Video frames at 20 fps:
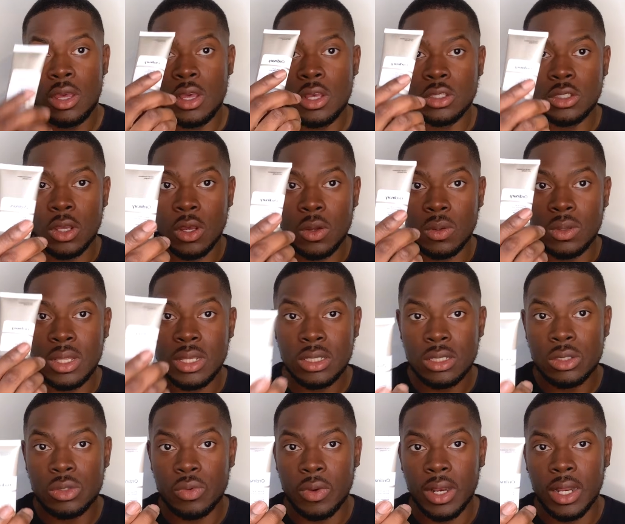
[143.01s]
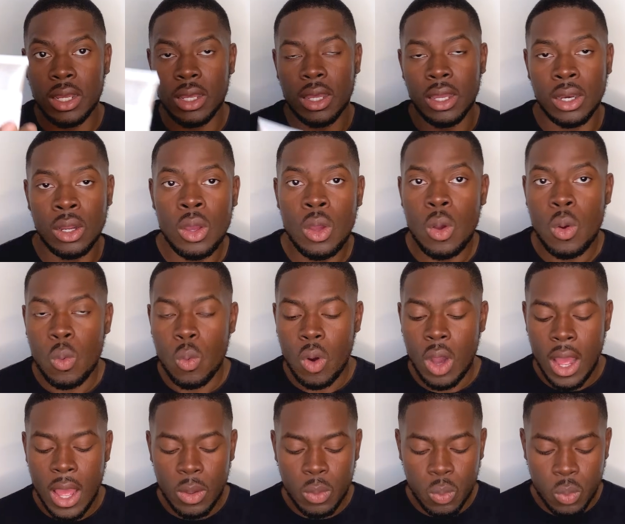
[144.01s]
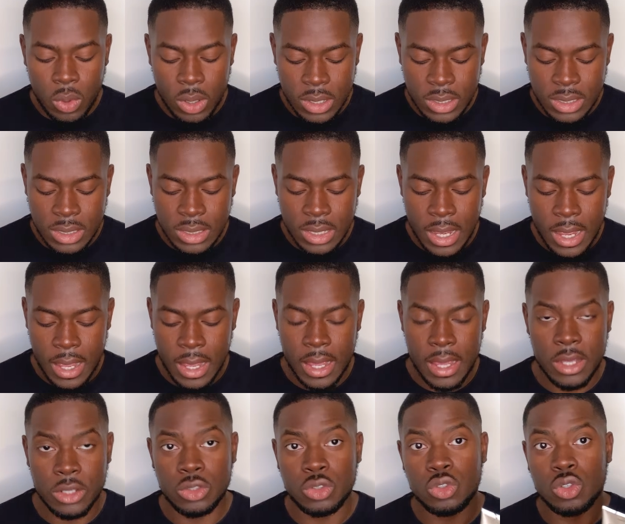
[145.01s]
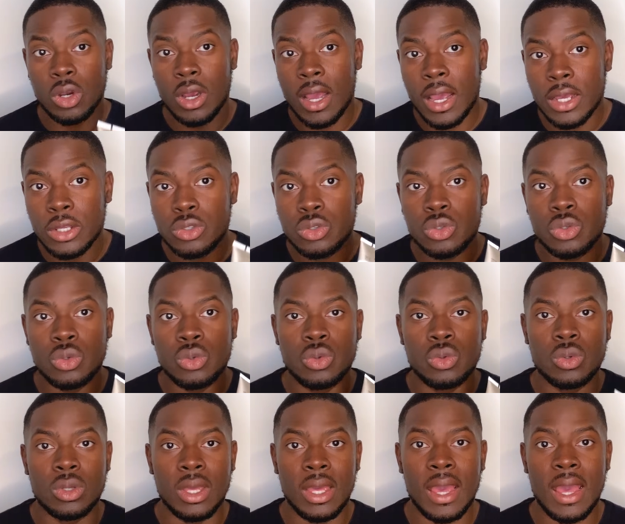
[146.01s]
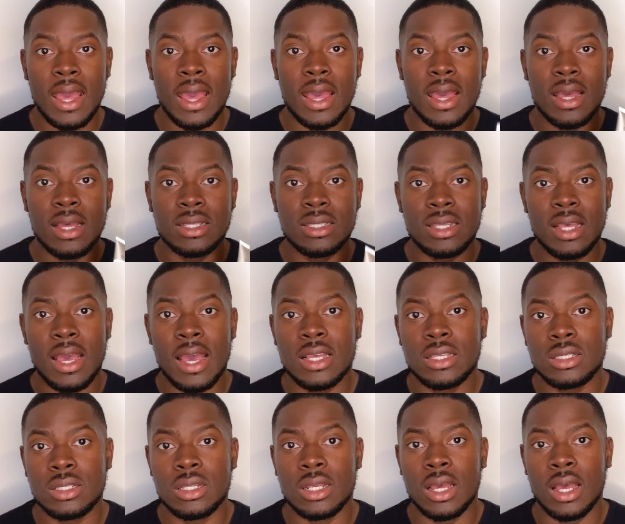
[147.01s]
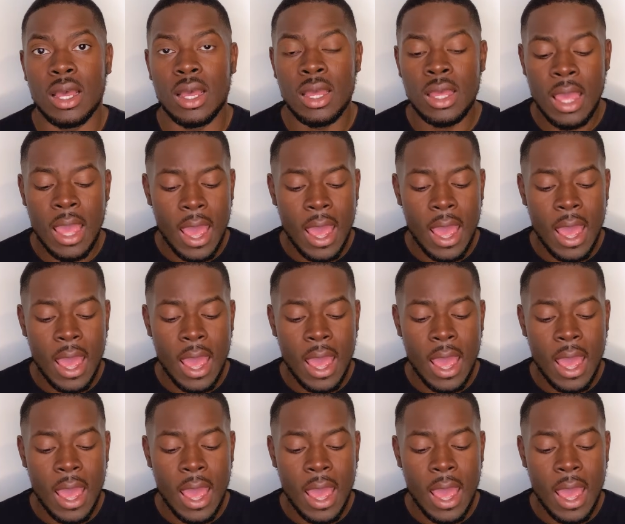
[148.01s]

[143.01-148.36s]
So this is really good. What I would say is try to get a tester,